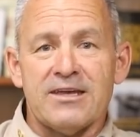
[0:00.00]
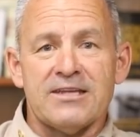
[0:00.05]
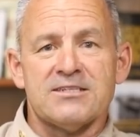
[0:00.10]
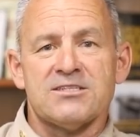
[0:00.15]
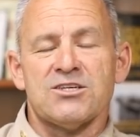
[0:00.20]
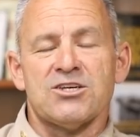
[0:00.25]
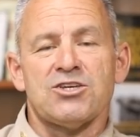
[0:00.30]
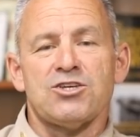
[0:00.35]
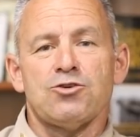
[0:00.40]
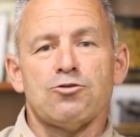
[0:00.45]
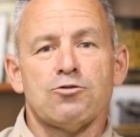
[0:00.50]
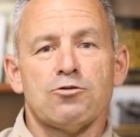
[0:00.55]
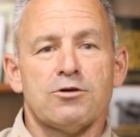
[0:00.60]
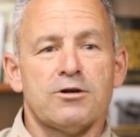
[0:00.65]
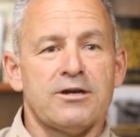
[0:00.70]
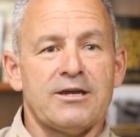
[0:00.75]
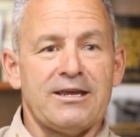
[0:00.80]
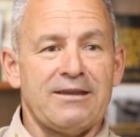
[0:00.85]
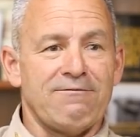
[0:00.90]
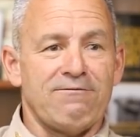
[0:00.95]
and
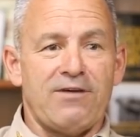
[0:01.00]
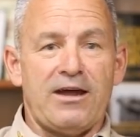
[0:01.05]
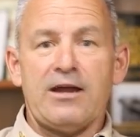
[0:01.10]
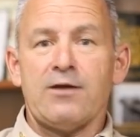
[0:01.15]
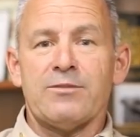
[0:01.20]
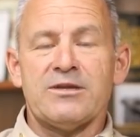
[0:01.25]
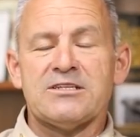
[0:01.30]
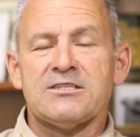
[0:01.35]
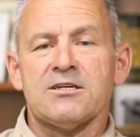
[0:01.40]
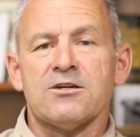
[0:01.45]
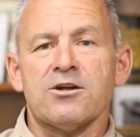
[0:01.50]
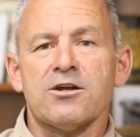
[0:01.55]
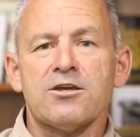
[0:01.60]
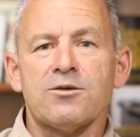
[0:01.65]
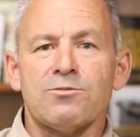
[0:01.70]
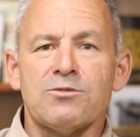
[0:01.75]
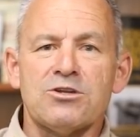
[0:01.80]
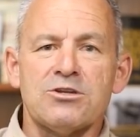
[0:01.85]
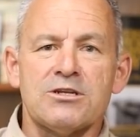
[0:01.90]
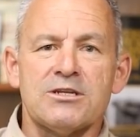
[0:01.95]
secure environment in our
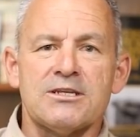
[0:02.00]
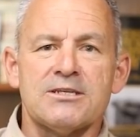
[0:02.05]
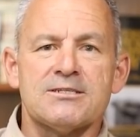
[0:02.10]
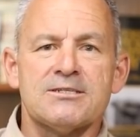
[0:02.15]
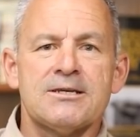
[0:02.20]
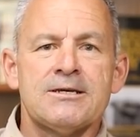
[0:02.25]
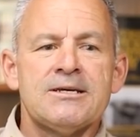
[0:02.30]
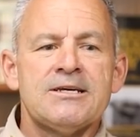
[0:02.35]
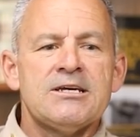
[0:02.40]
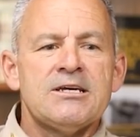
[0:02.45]
communities.